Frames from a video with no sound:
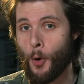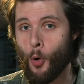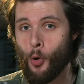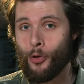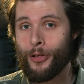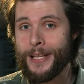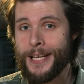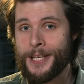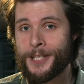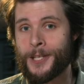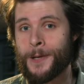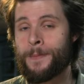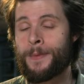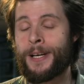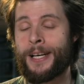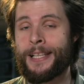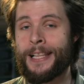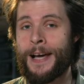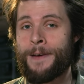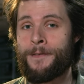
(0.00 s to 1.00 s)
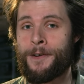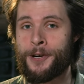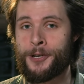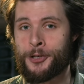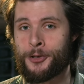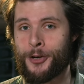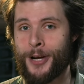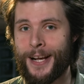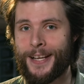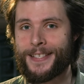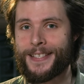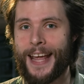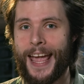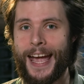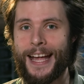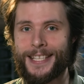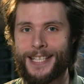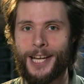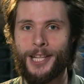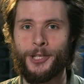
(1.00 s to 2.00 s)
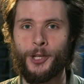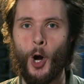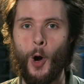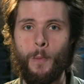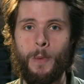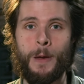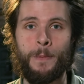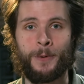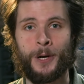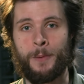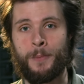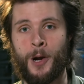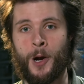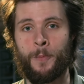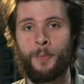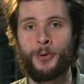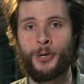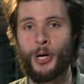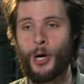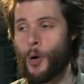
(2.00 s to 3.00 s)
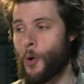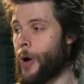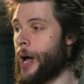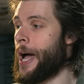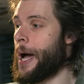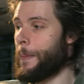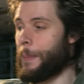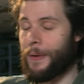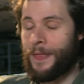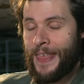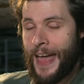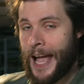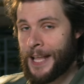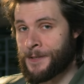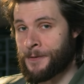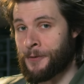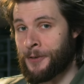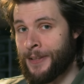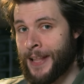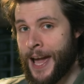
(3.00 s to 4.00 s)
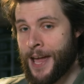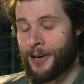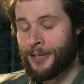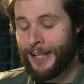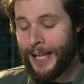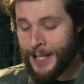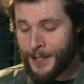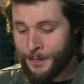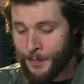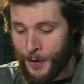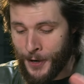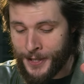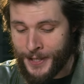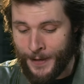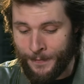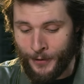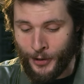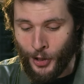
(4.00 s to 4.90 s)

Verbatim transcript: only some clever tricks and Adobe Premiere Pro, but that's for later. Let's first have a